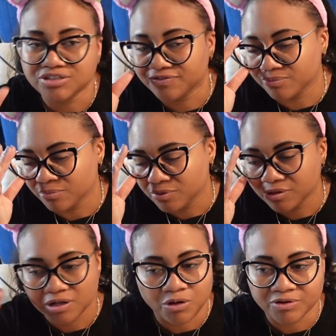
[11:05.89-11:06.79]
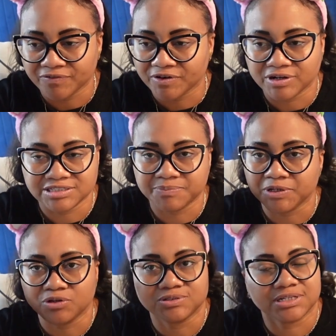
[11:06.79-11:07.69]
from however it's
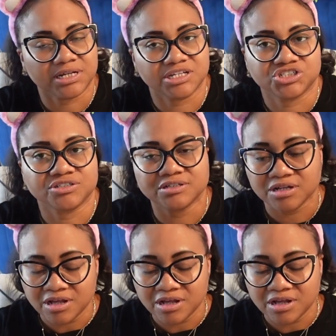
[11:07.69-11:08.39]
been used in the kitchen.